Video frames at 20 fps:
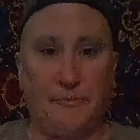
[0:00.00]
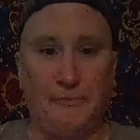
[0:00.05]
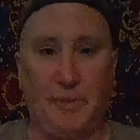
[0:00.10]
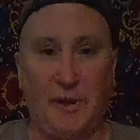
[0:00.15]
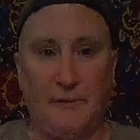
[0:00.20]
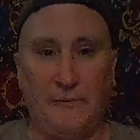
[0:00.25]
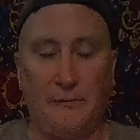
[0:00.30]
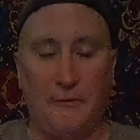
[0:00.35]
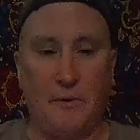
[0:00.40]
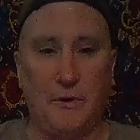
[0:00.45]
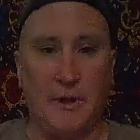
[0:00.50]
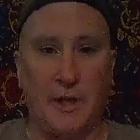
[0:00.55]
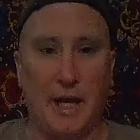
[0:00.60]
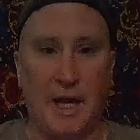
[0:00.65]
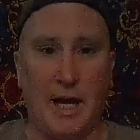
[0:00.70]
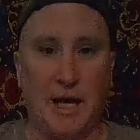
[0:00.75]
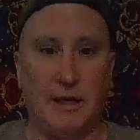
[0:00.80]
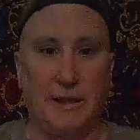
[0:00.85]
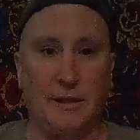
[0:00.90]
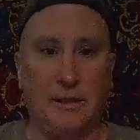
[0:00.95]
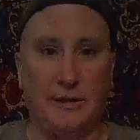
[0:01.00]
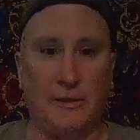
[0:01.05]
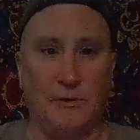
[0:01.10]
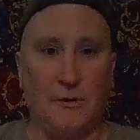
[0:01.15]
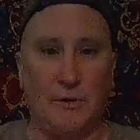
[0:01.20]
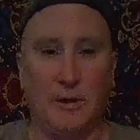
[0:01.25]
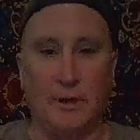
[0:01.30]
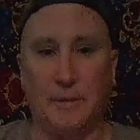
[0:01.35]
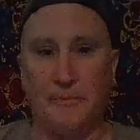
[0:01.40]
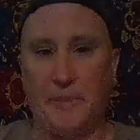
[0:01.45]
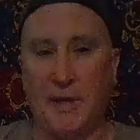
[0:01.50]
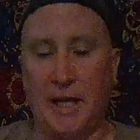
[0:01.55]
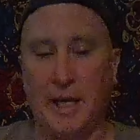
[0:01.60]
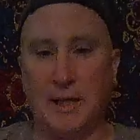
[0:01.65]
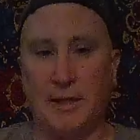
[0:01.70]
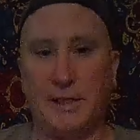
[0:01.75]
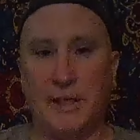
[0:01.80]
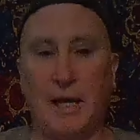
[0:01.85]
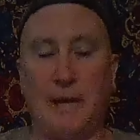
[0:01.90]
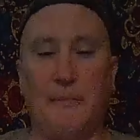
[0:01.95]
before that, during the
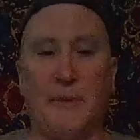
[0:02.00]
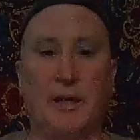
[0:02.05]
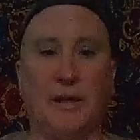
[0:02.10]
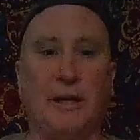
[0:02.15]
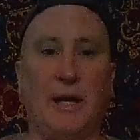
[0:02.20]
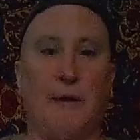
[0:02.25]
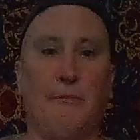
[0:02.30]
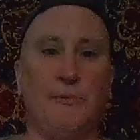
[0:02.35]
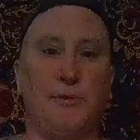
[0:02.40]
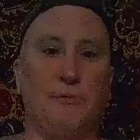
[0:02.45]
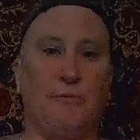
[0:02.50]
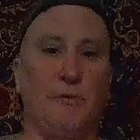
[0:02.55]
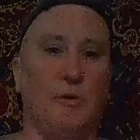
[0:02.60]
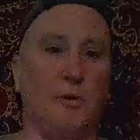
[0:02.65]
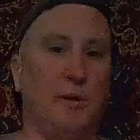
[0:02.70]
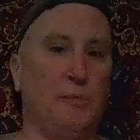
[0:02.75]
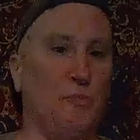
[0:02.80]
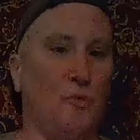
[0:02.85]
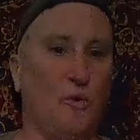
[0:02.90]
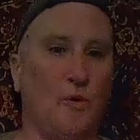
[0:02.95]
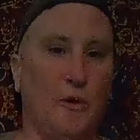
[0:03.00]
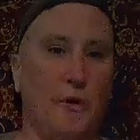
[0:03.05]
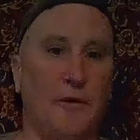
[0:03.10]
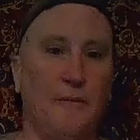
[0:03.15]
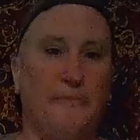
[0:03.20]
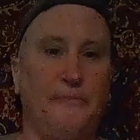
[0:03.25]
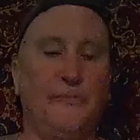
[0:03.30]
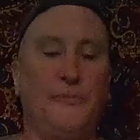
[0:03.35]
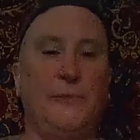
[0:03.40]
pandemic, I was really bored,